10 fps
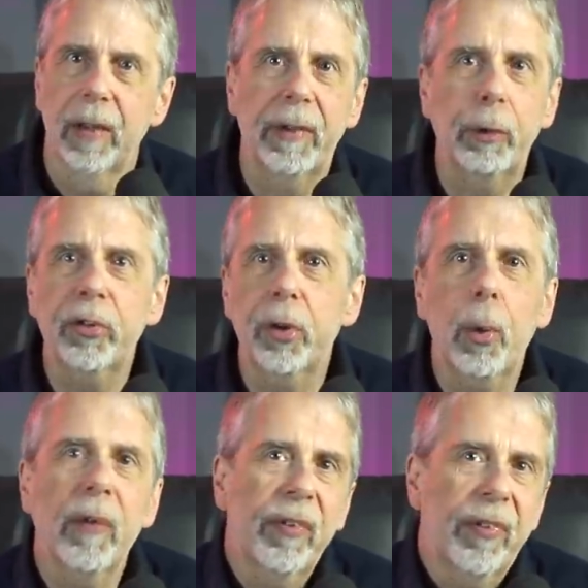There are
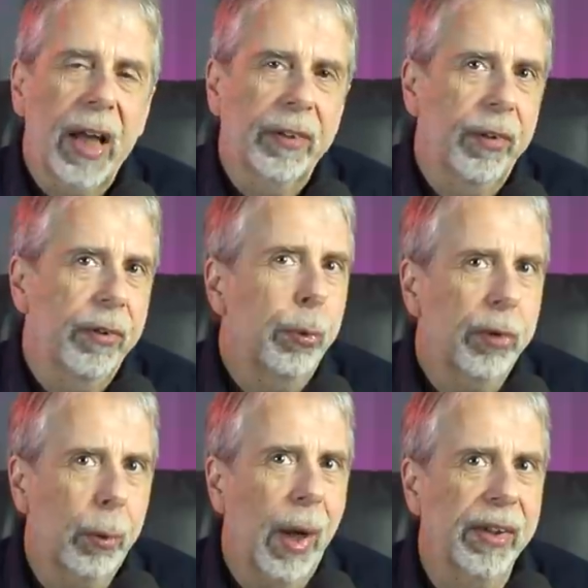two other factors
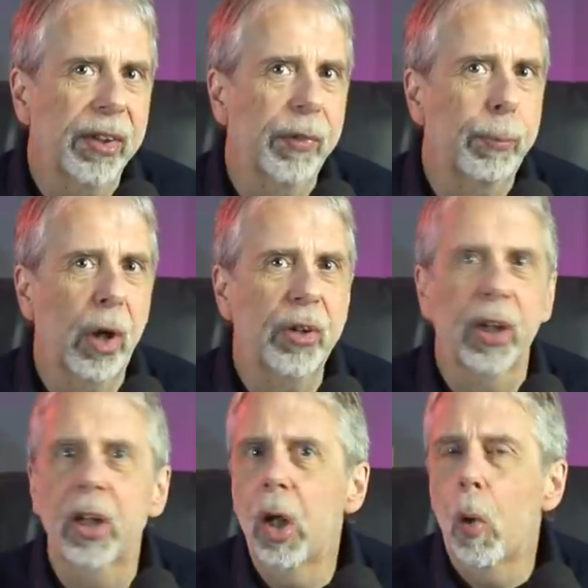also adding to the
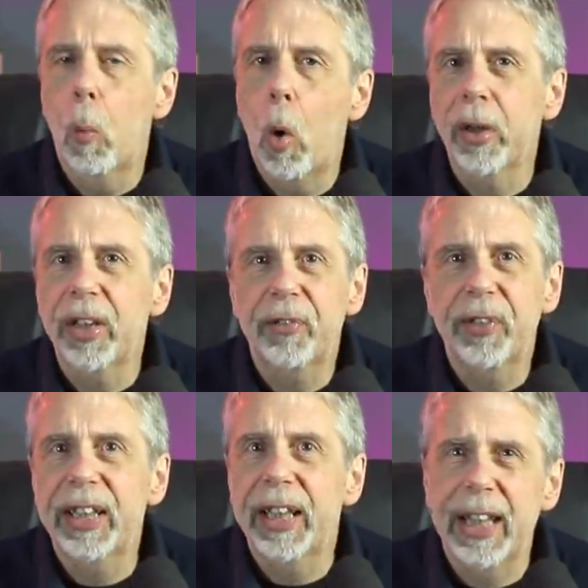pressure. One is
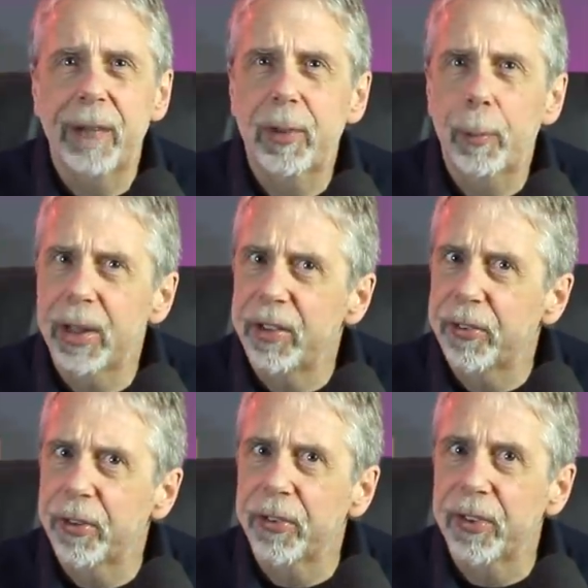the inevitable
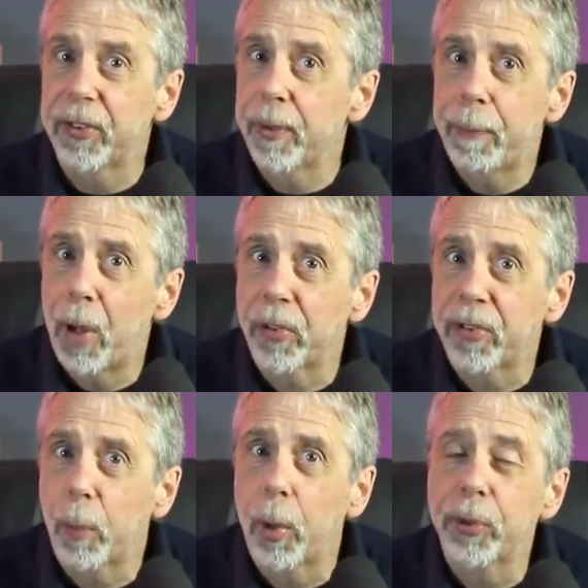incidence in some parts
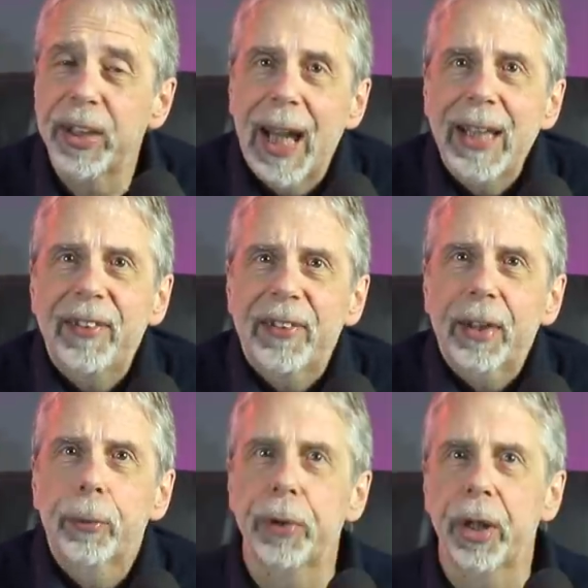of the world in any
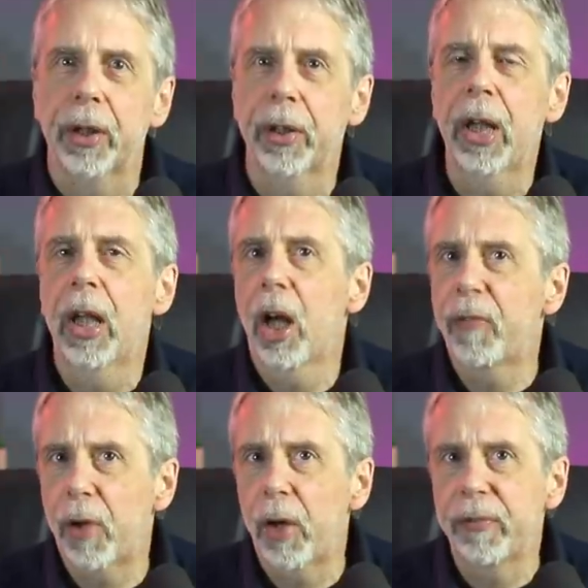single year
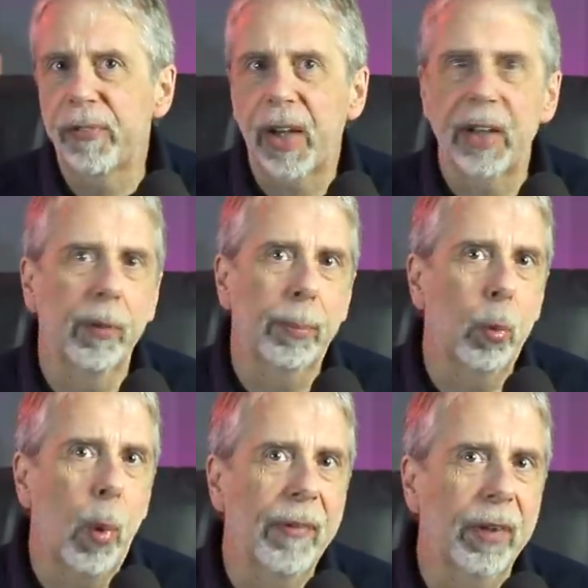of
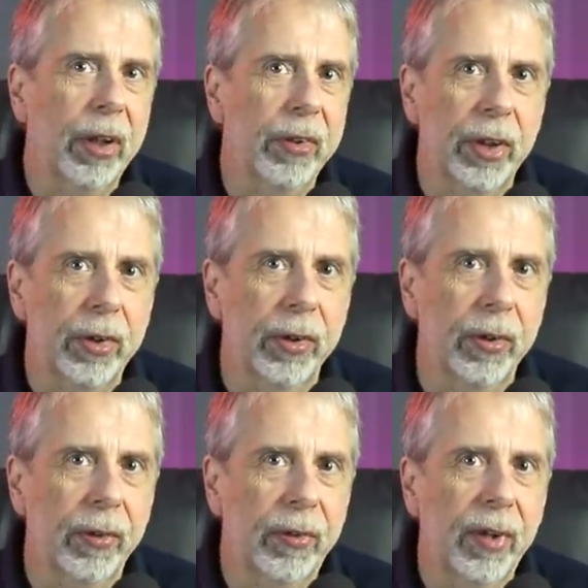unfavourable weather
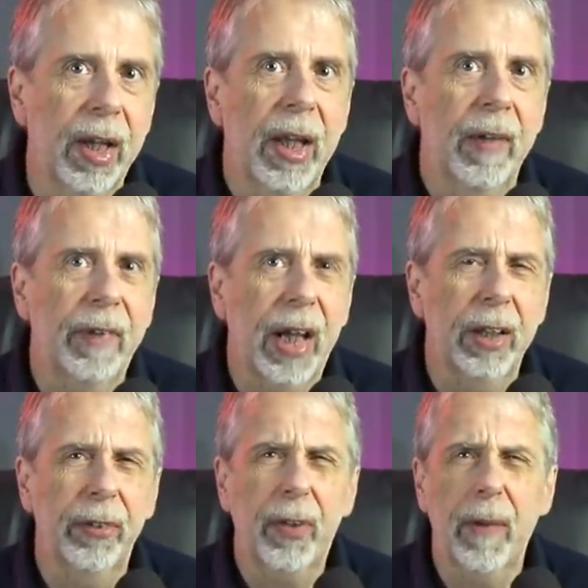conditions. That
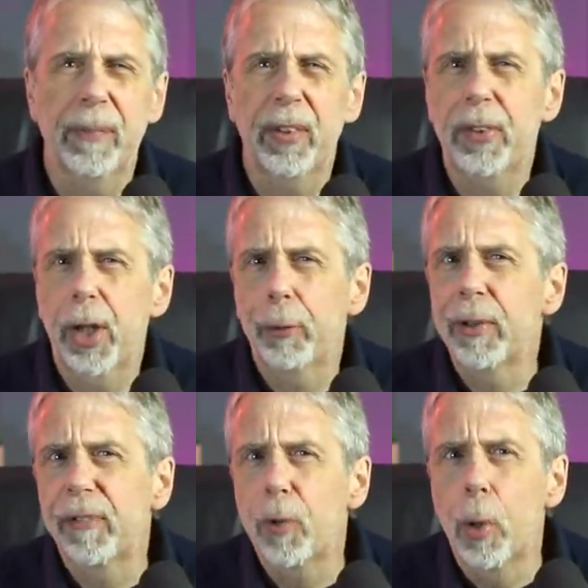has come this year
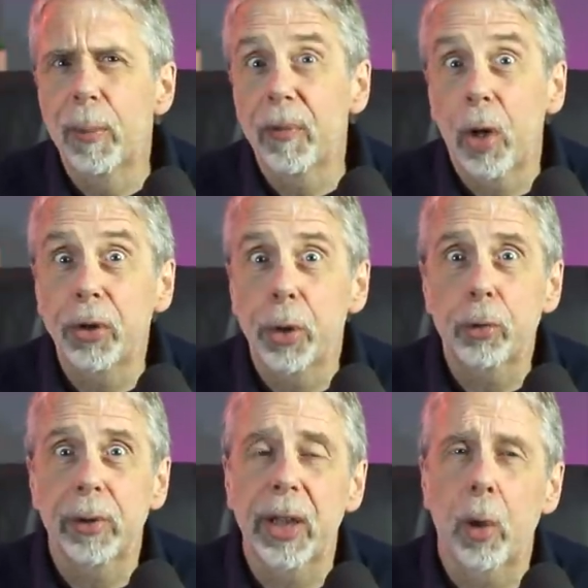in the form of
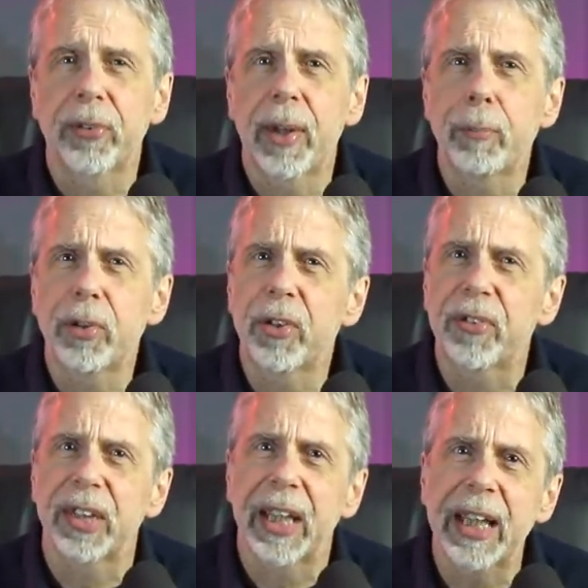unusually hot temperatures
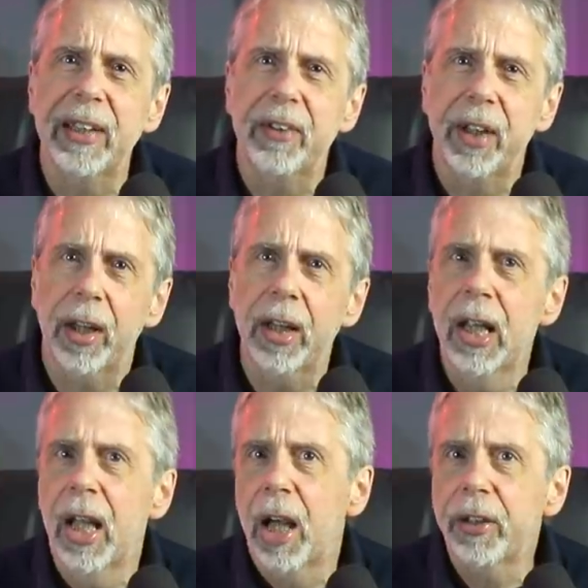in India
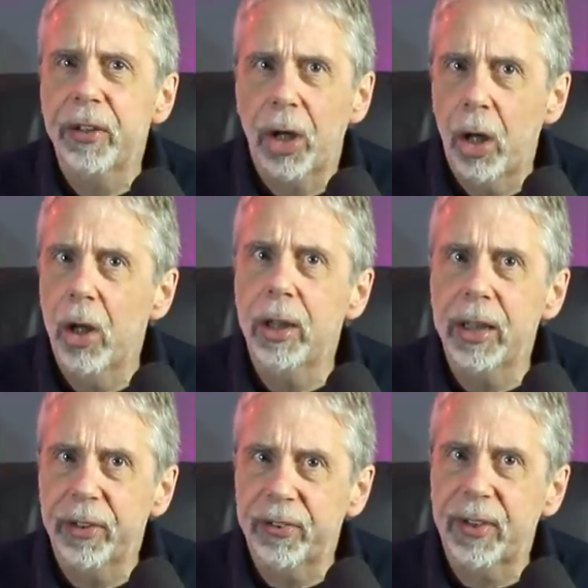at an
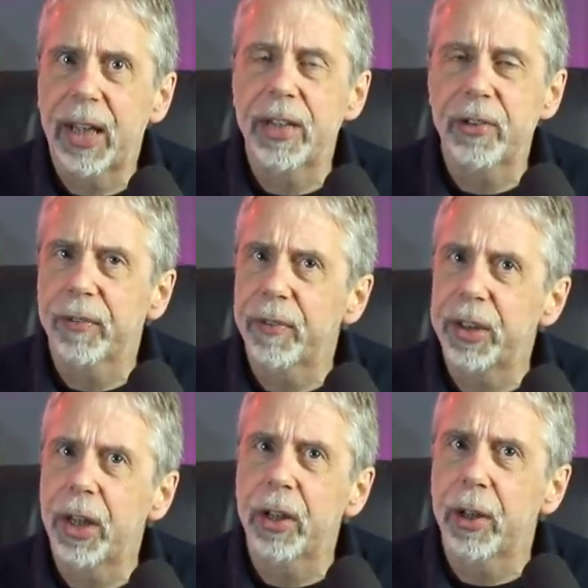earlier stage of the
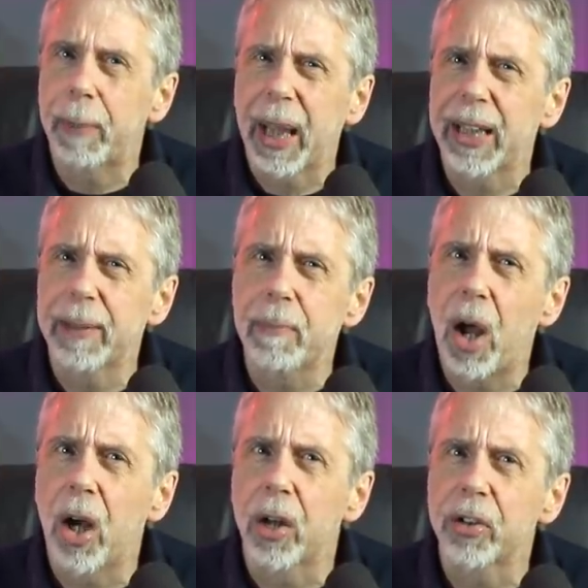year, back in
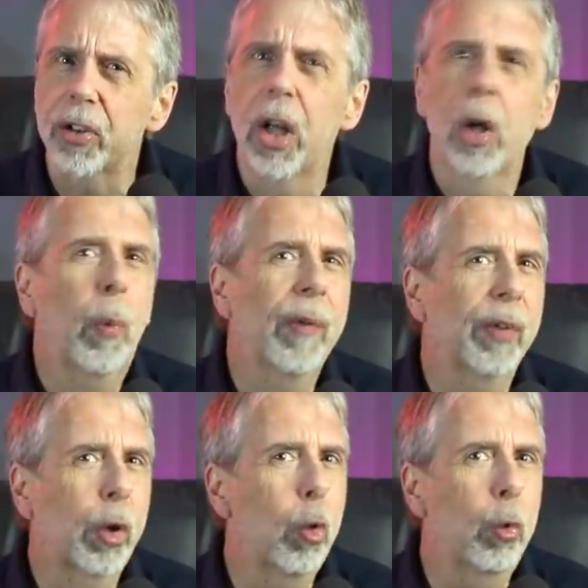March, when
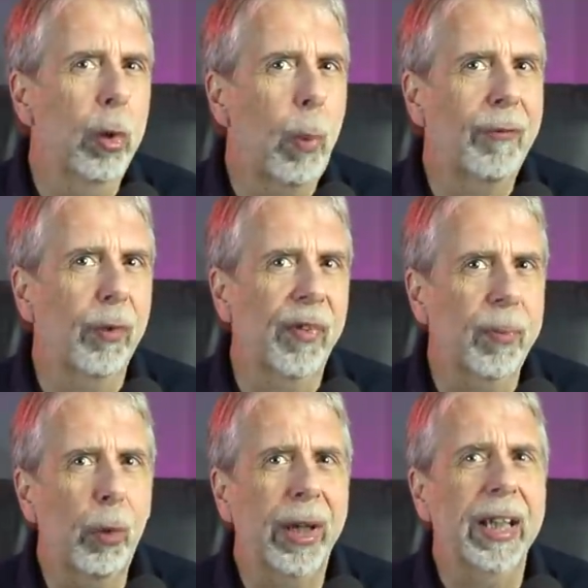the cooler weather of
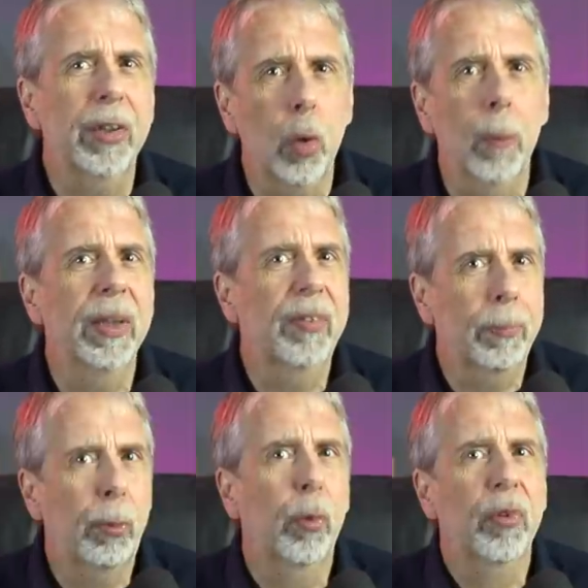spring normally
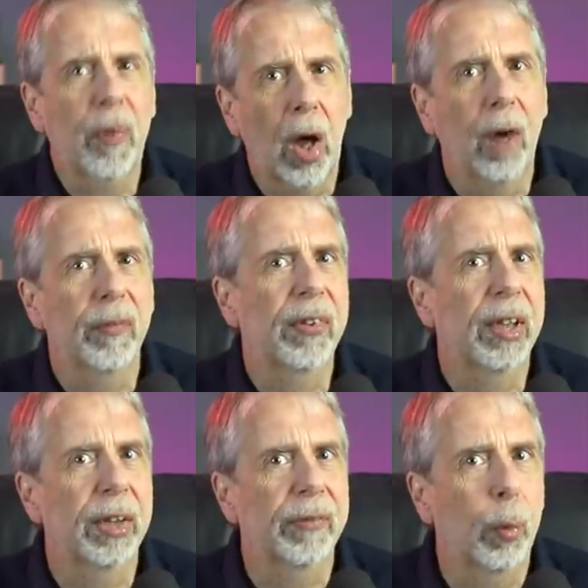supports the
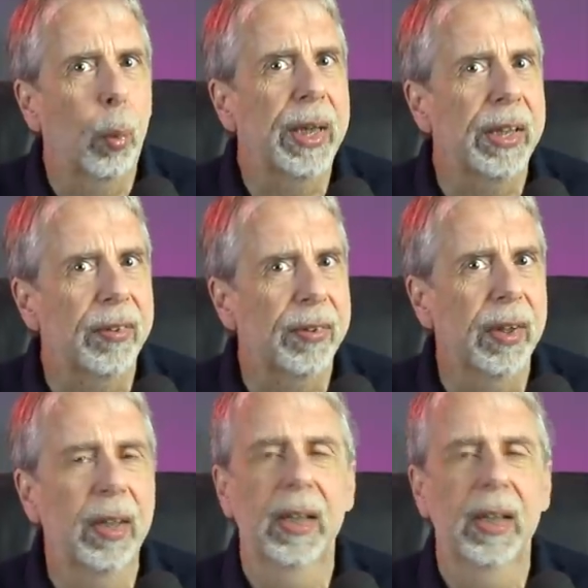harvesting of the wheat.